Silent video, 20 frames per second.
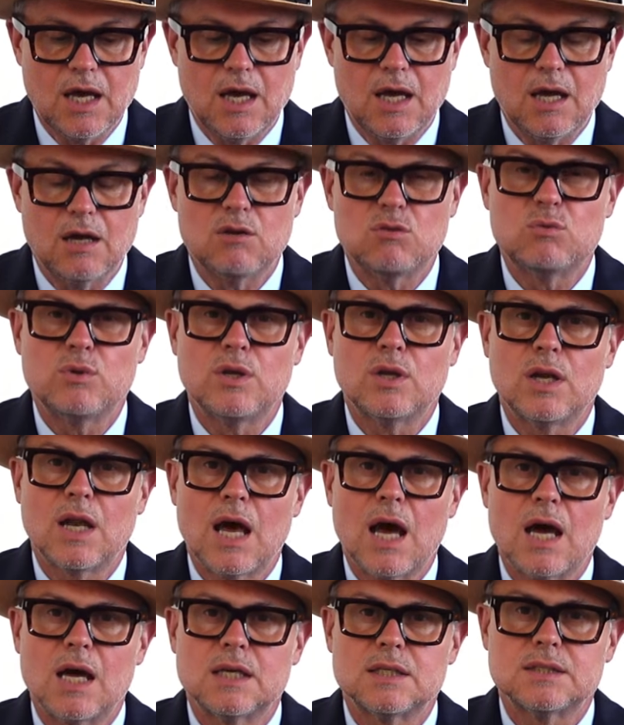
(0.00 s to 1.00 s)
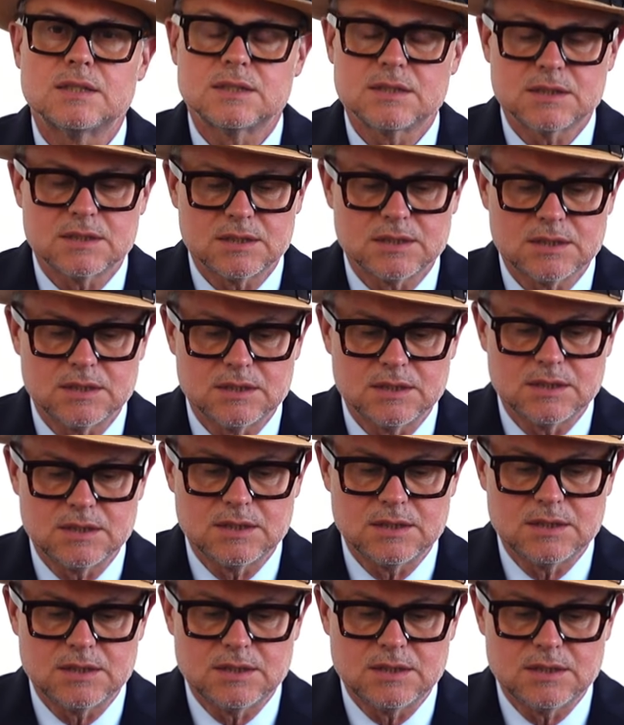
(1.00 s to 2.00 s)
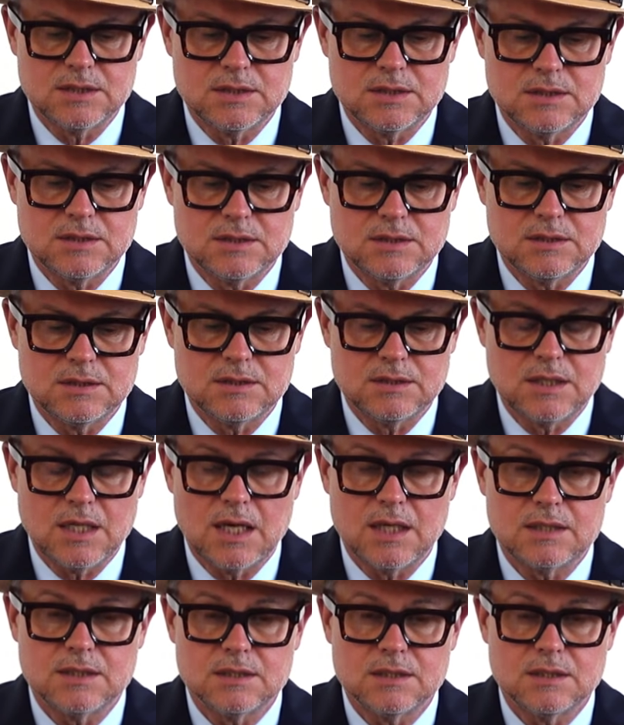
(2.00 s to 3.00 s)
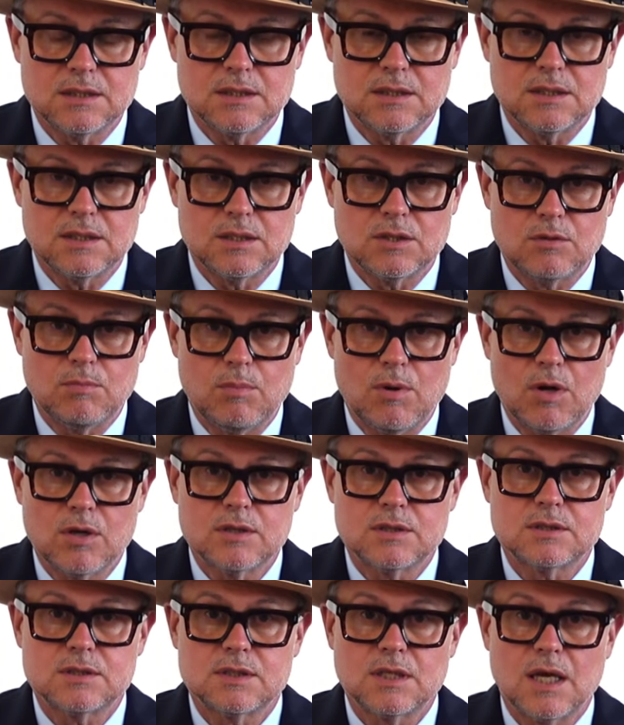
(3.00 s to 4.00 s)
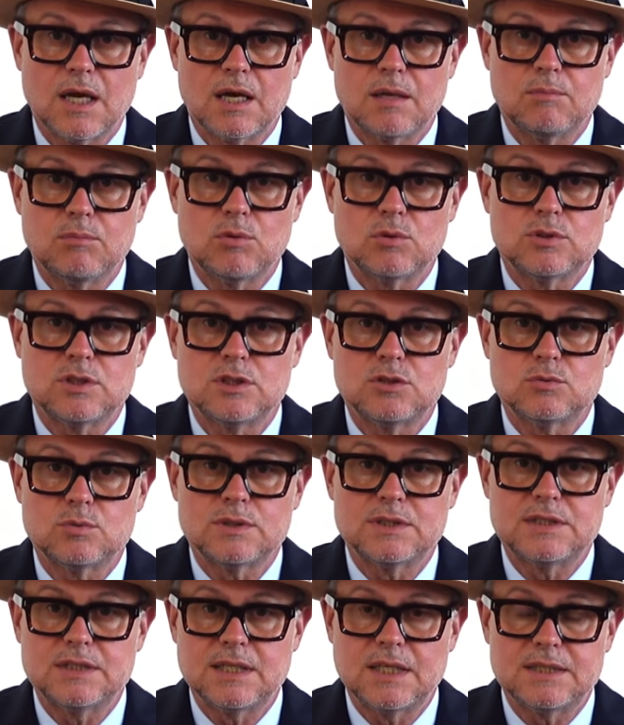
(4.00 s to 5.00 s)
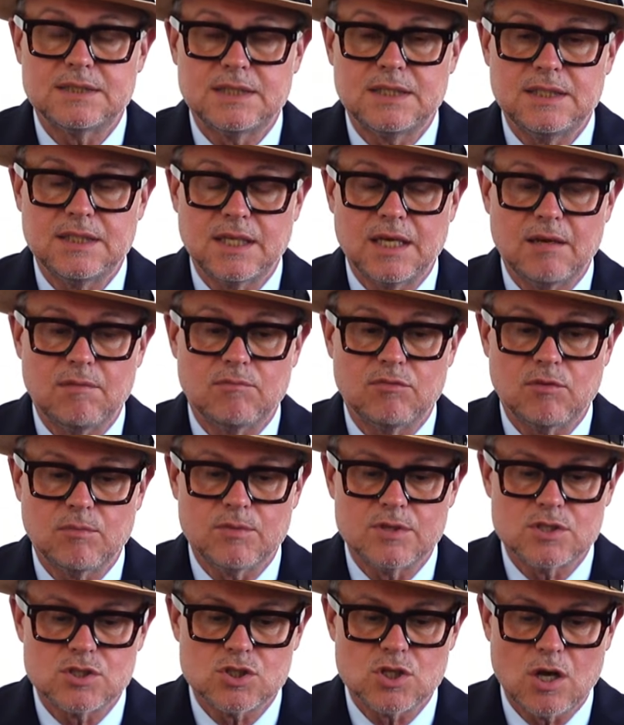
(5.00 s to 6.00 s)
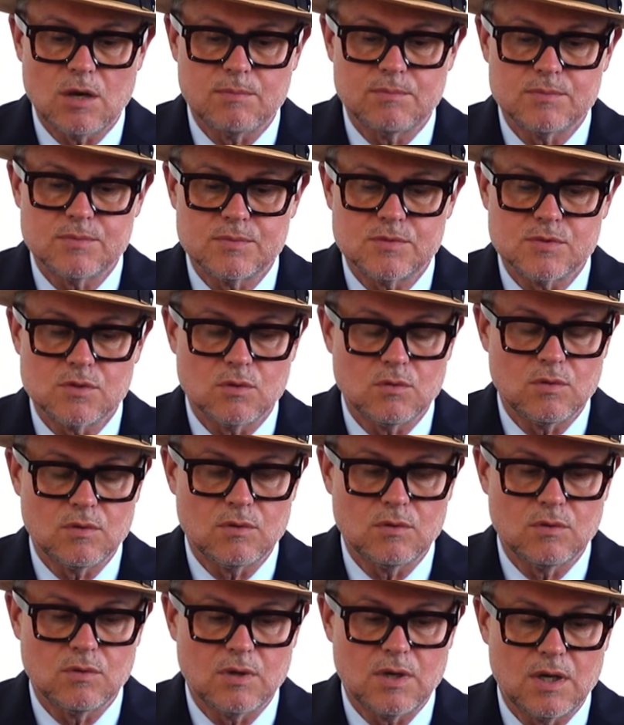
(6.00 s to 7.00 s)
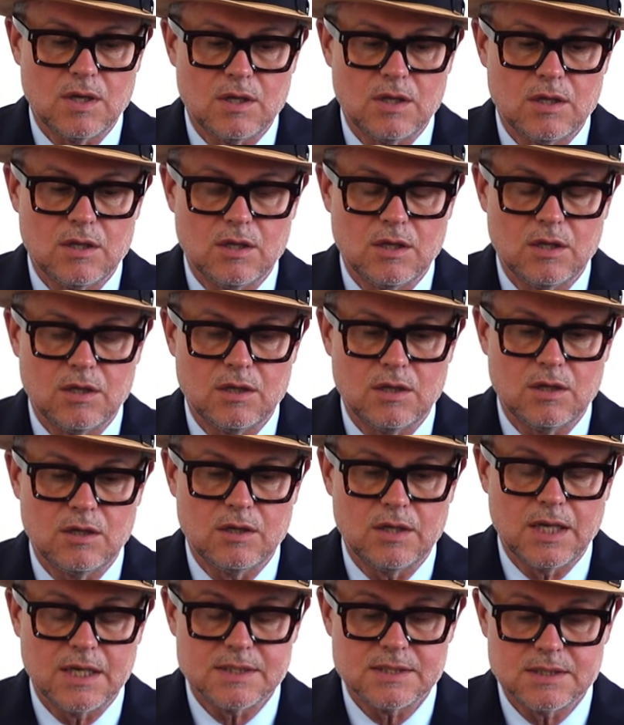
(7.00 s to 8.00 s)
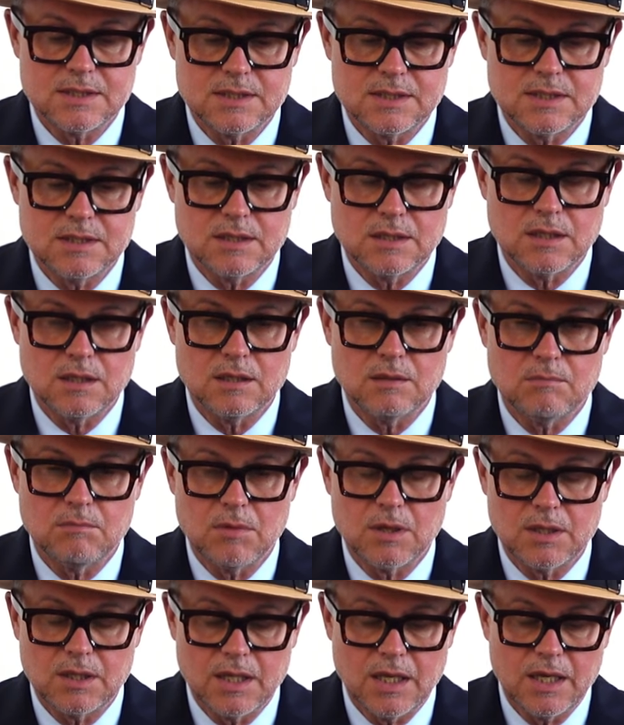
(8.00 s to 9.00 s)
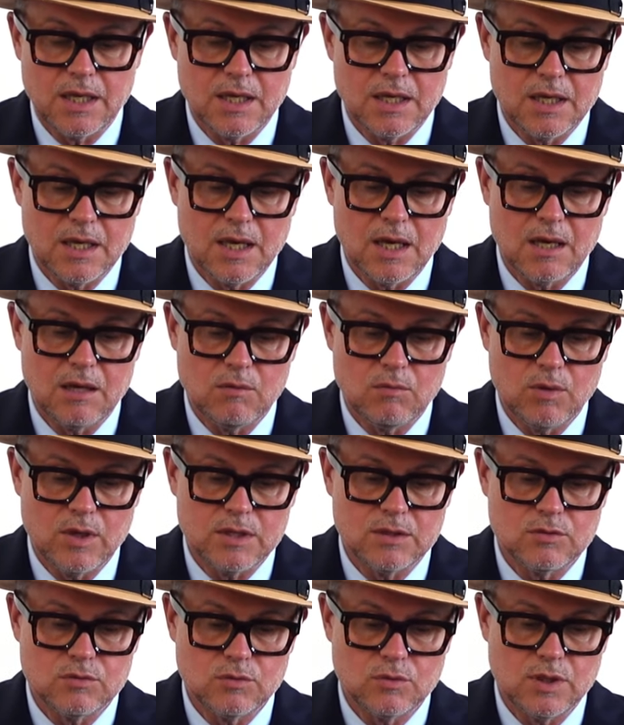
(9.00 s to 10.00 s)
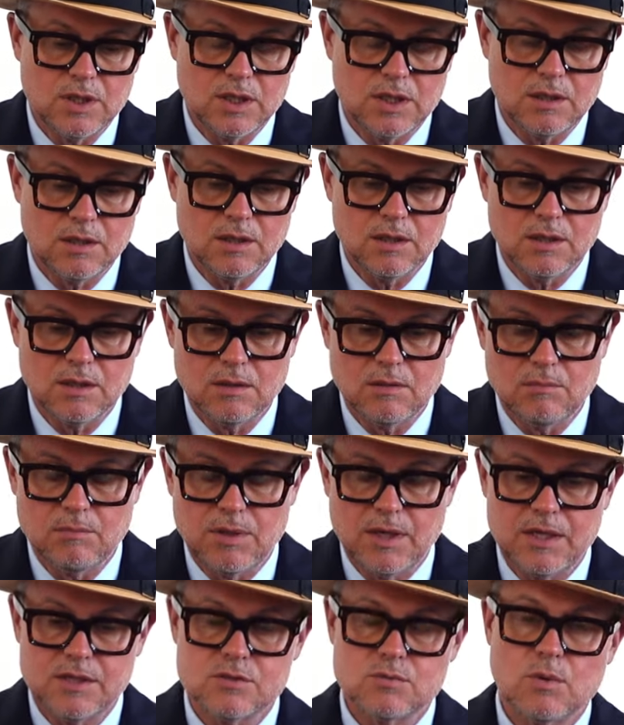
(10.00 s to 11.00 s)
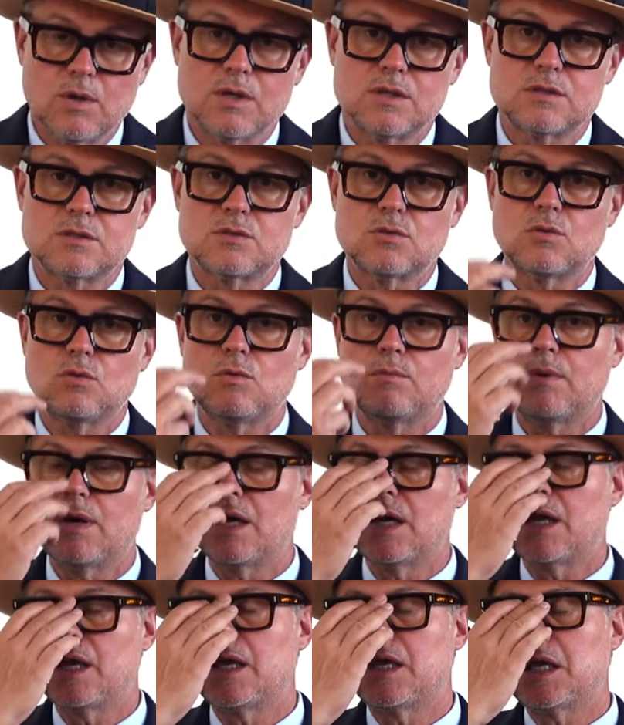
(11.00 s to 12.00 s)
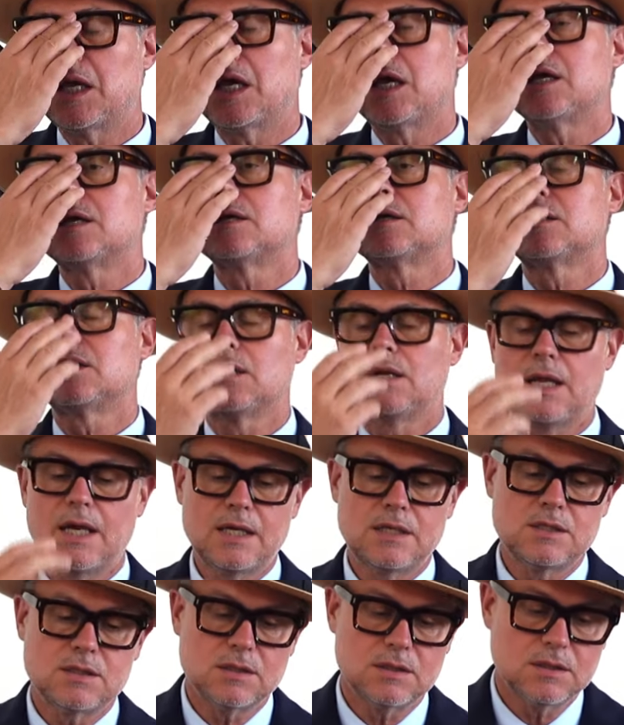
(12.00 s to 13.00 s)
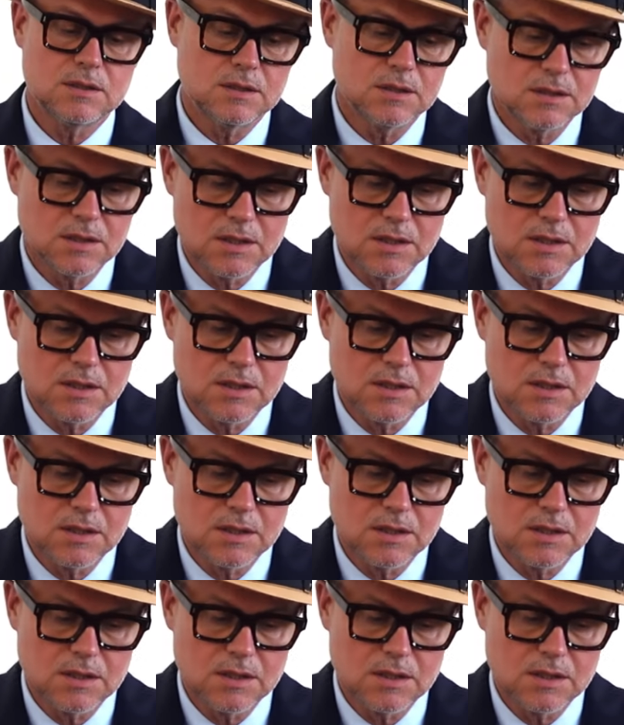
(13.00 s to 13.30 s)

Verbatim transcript: I realized that the box I bought in 2019 came from this shop. So the next uh, Monday, I went to the place where I store my uh, collection,